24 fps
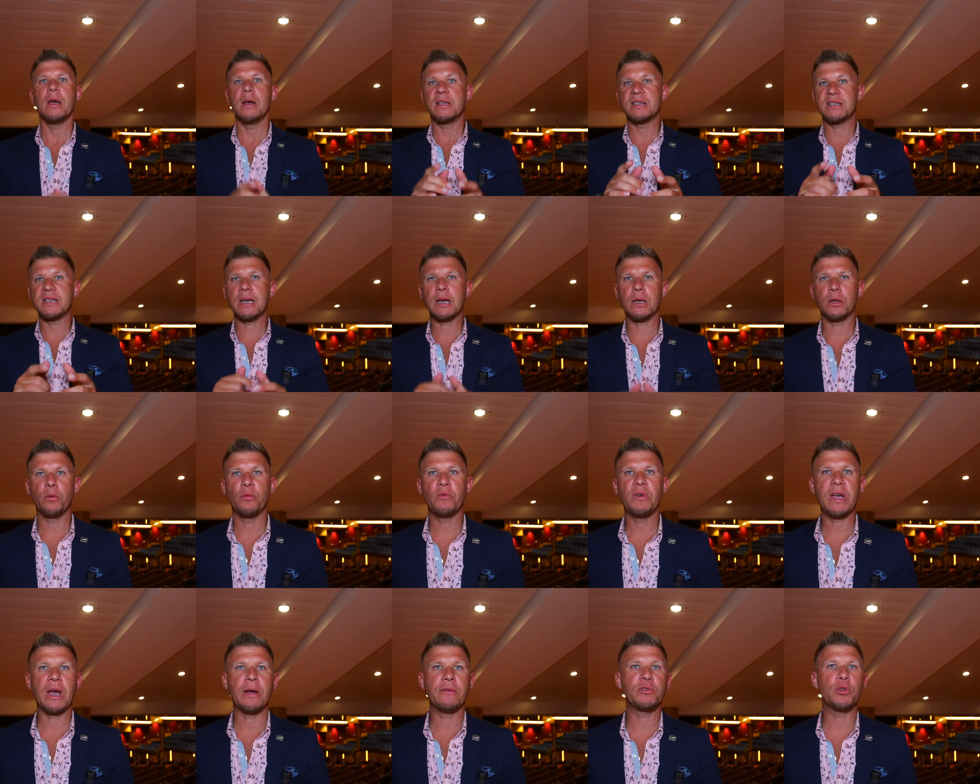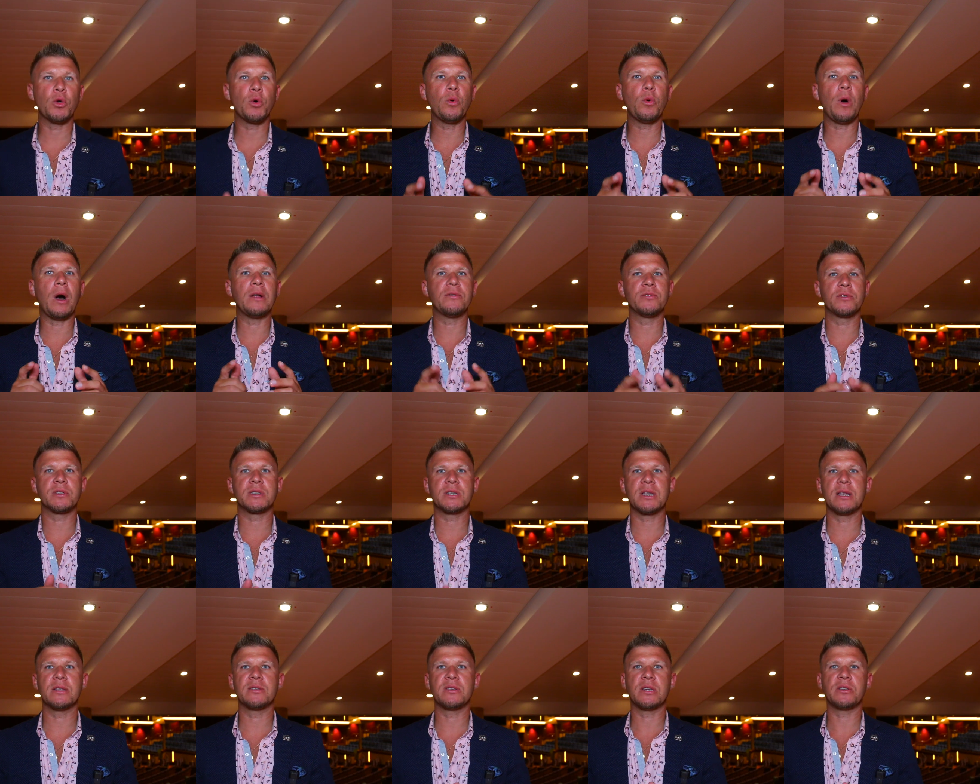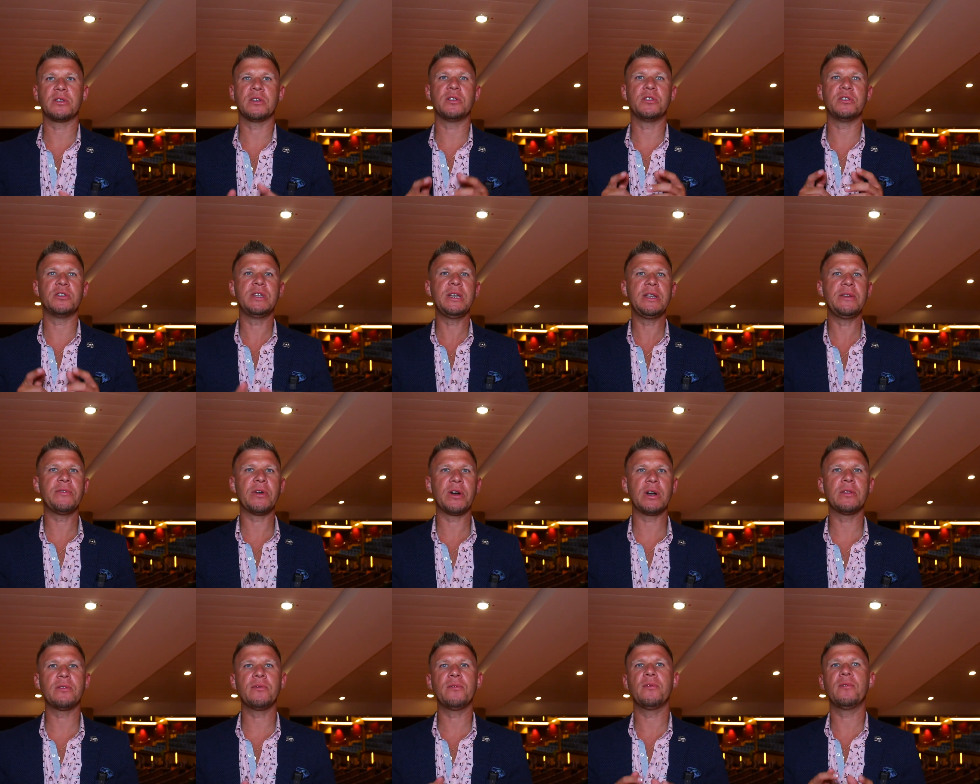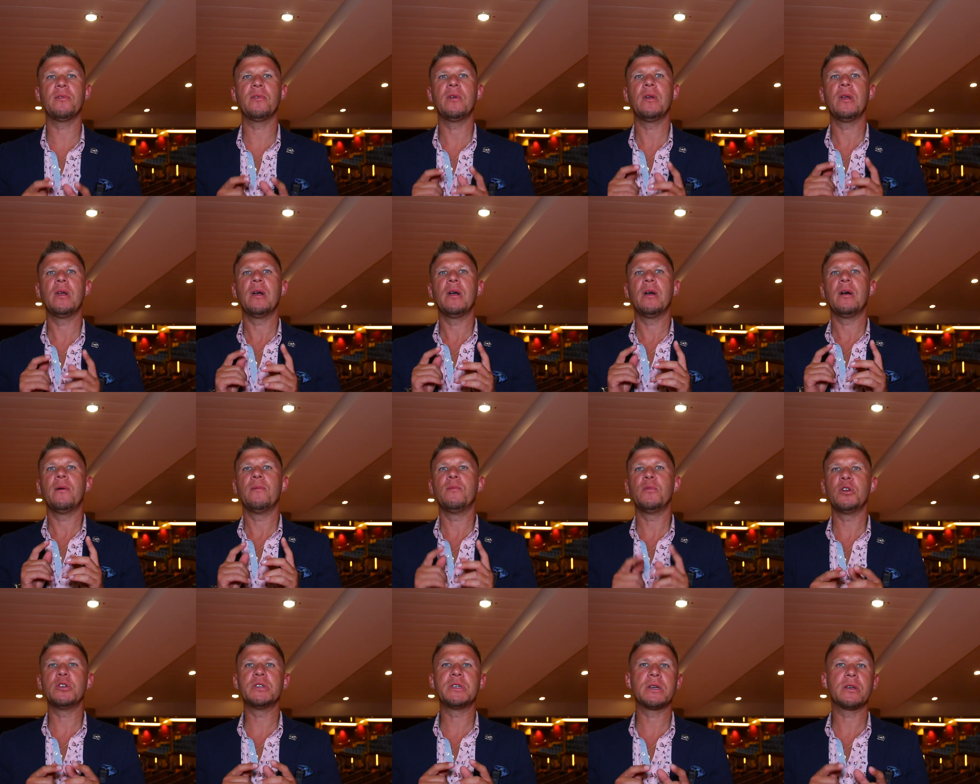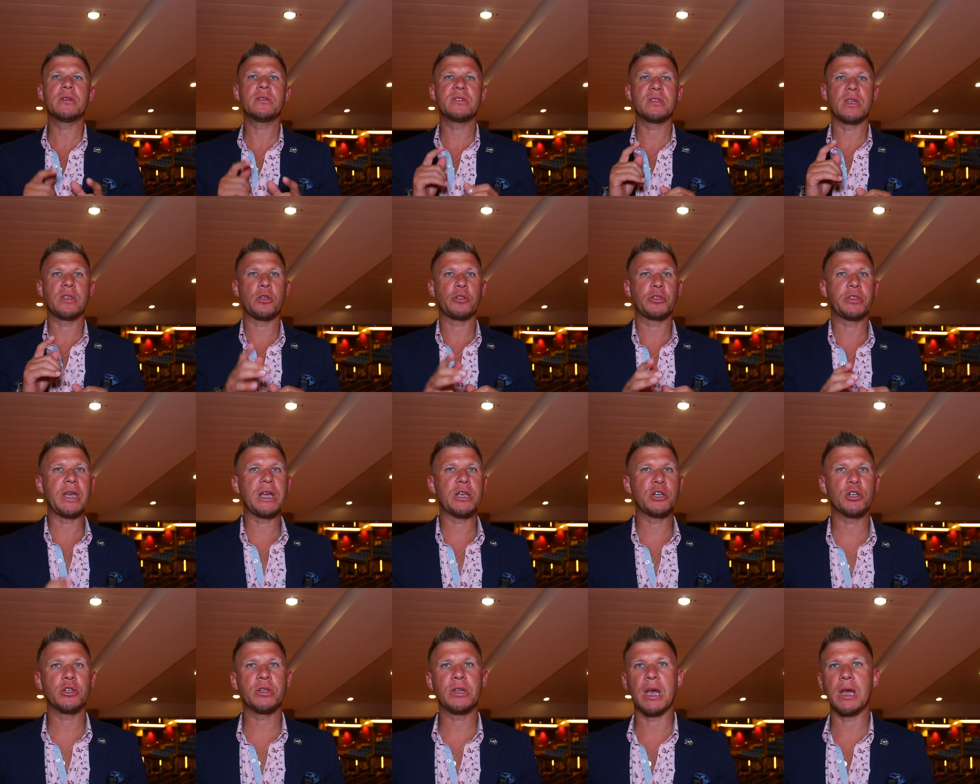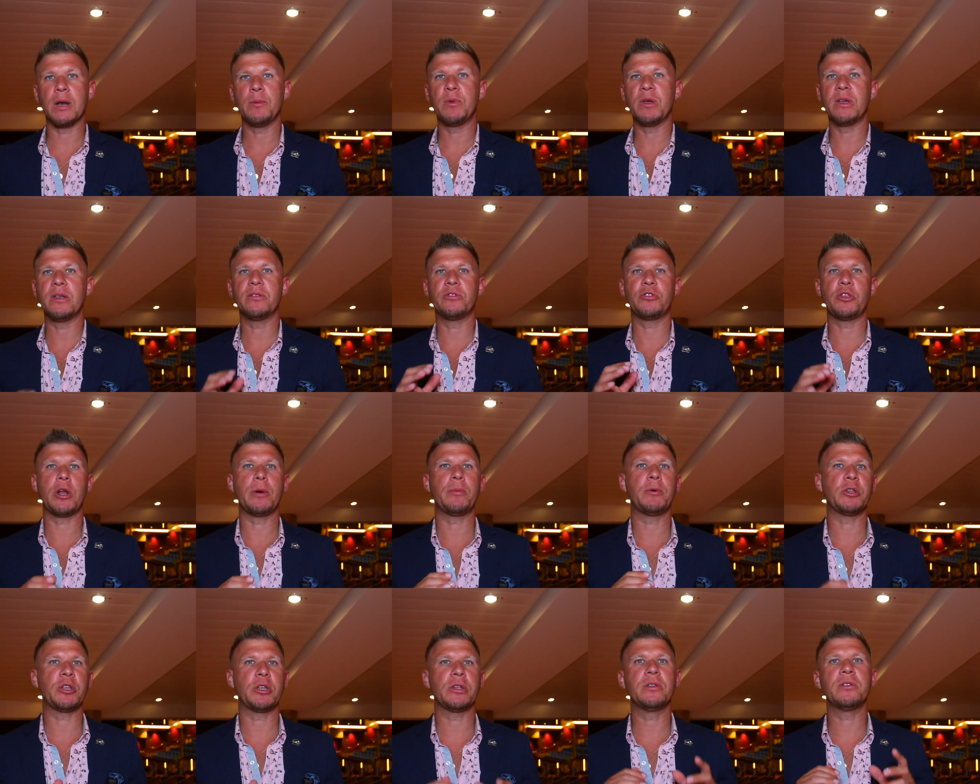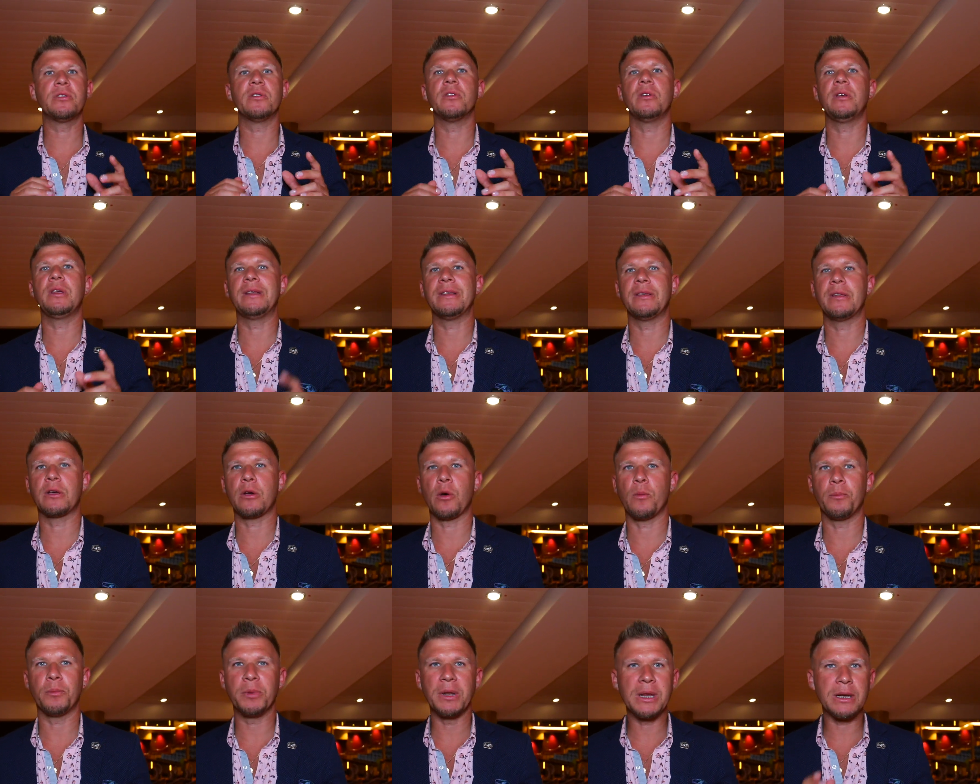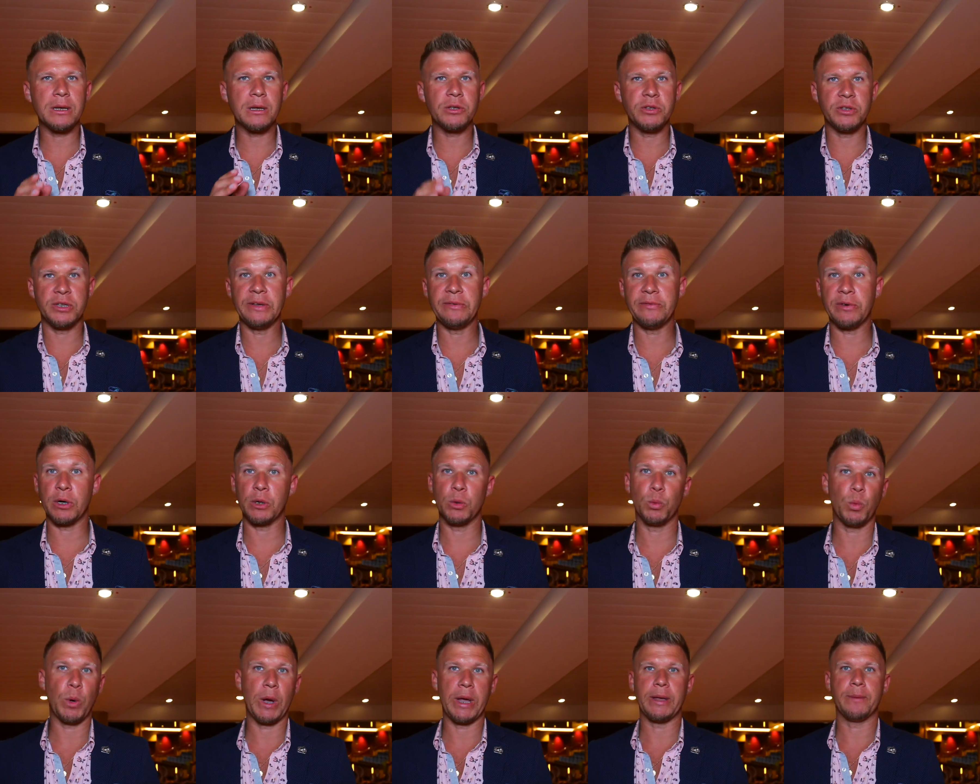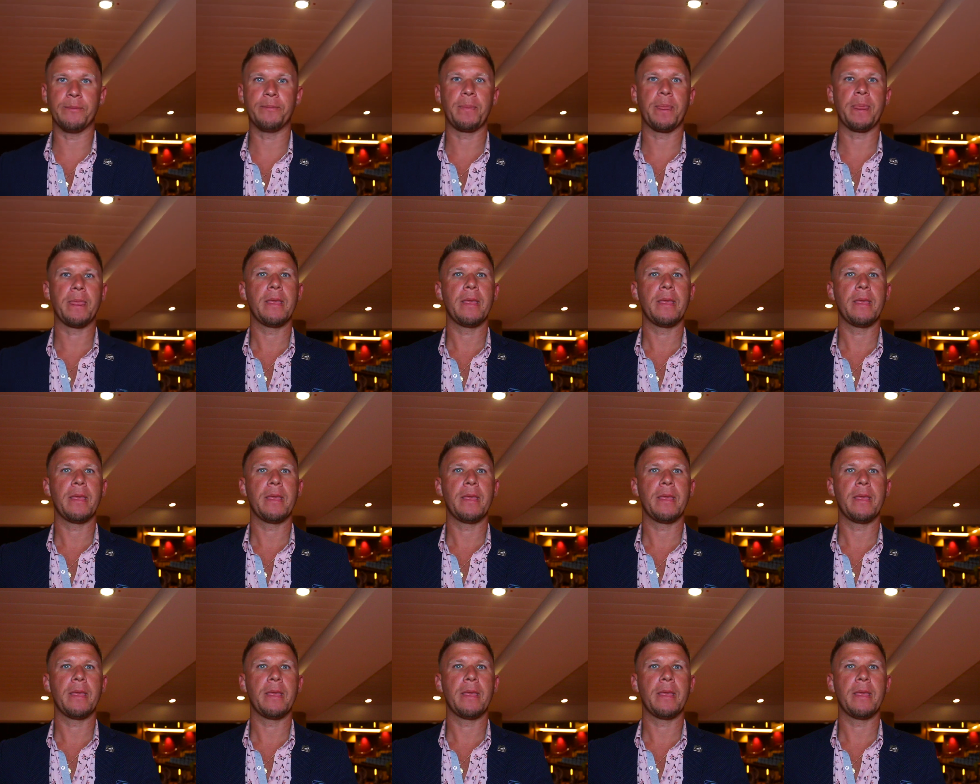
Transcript: Second, we have to understand that in different music the notation can be interpreted in a completely different way.